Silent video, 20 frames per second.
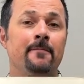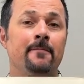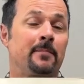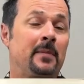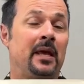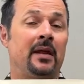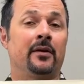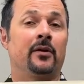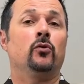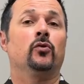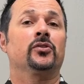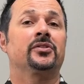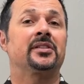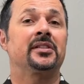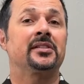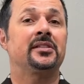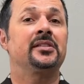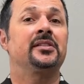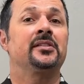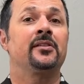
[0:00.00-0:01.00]
And of course,
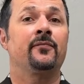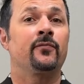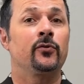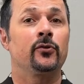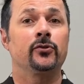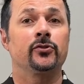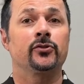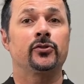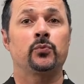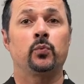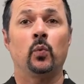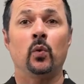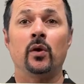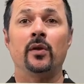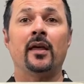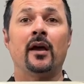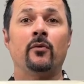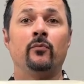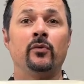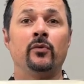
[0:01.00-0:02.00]
this is the first one
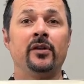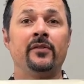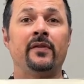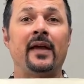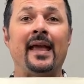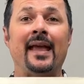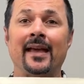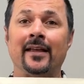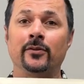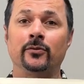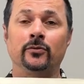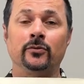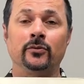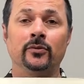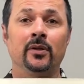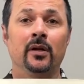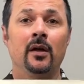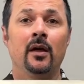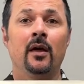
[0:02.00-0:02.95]
that we've handled.